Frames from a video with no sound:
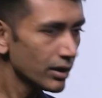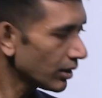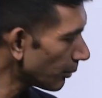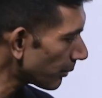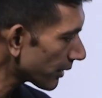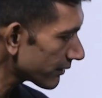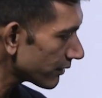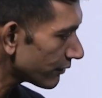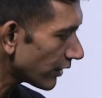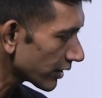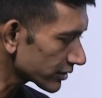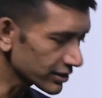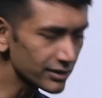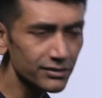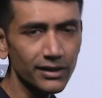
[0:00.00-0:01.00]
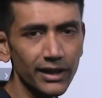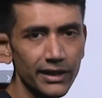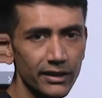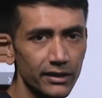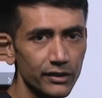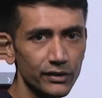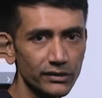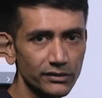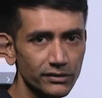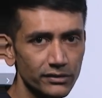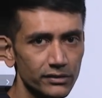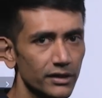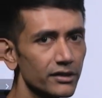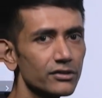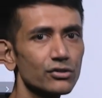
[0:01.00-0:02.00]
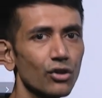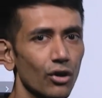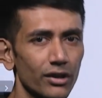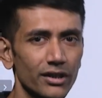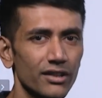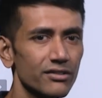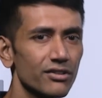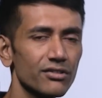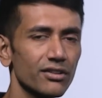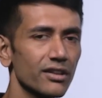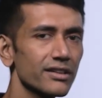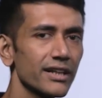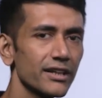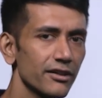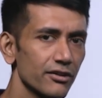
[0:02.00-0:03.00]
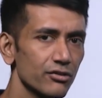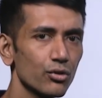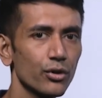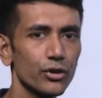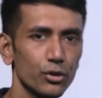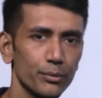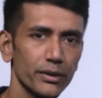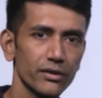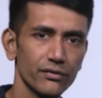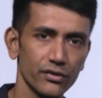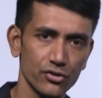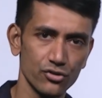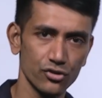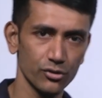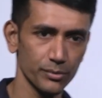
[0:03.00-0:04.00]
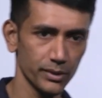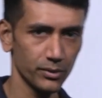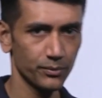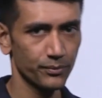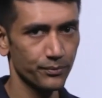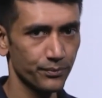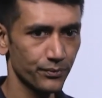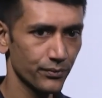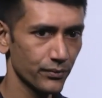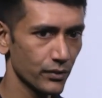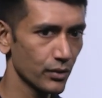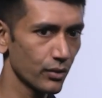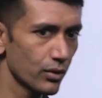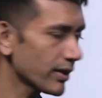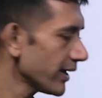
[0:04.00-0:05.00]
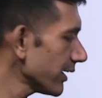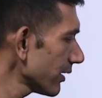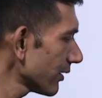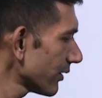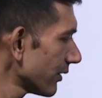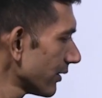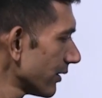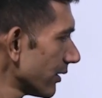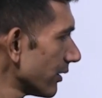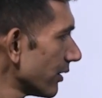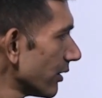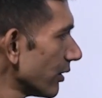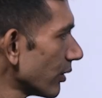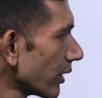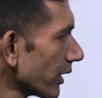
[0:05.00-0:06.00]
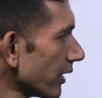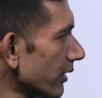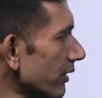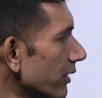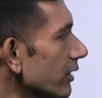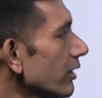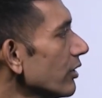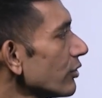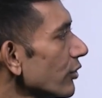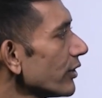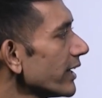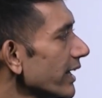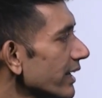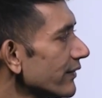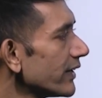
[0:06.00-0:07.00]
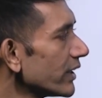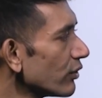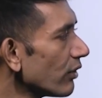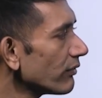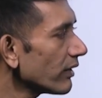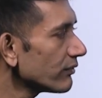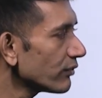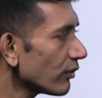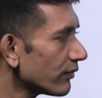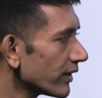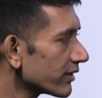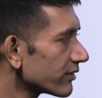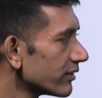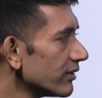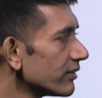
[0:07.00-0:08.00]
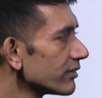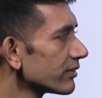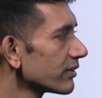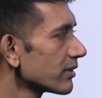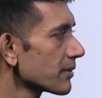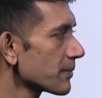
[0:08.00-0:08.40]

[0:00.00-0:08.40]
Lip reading: But if the function is continuous, it's not necessary that it is going to be differentiable. All right? Okay. So derivative of f of x is,